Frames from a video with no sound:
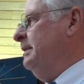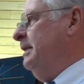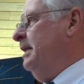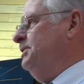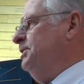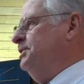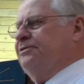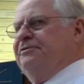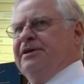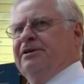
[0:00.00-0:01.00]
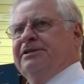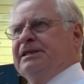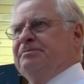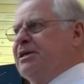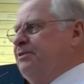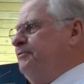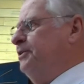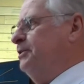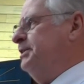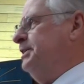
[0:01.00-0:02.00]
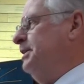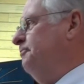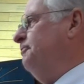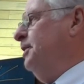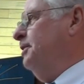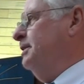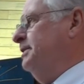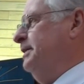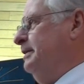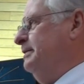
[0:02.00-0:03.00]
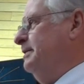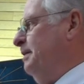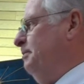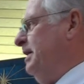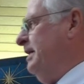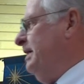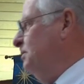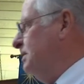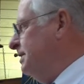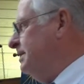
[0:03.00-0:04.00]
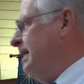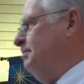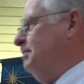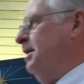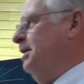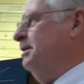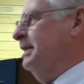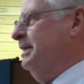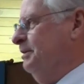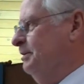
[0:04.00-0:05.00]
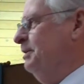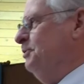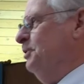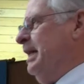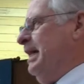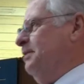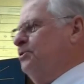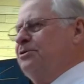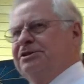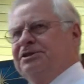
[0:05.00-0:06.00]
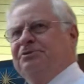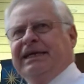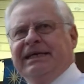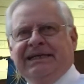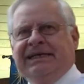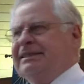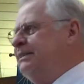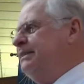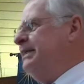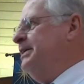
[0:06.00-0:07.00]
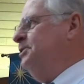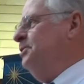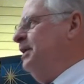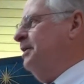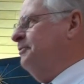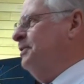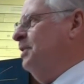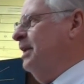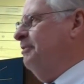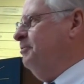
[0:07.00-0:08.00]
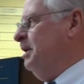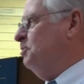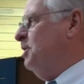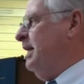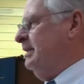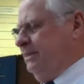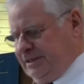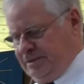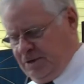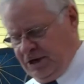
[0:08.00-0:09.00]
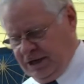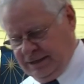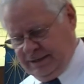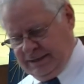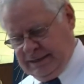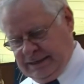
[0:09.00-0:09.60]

not just a Pharisee, but a Pharisee of Pharisees. I mean, he was the top dog, and if you want to have rules and regulations, he knew every one of them and practiced them all.